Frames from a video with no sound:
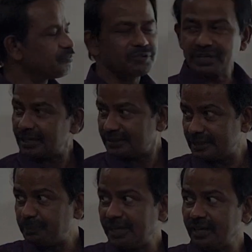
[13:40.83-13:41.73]
Okay,
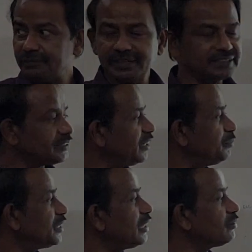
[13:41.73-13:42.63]
this PL of x can
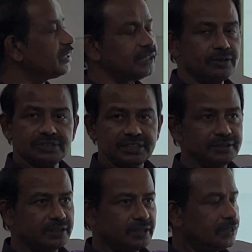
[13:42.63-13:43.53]
be calculated
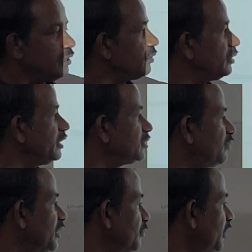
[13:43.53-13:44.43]
using Rodriguez
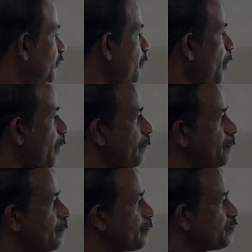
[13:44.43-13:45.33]
formula.
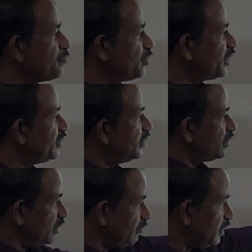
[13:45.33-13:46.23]

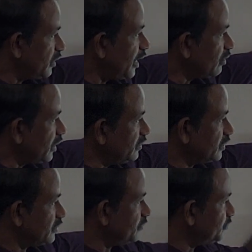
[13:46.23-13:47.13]
Okay, now we will calculate
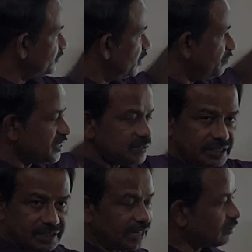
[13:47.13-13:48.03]
this. First
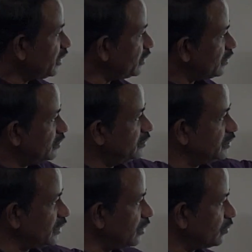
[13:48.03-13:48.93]
we will calculate
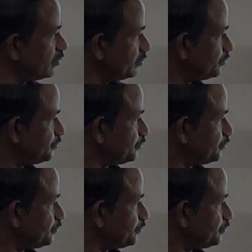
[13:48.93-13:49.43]
this alone.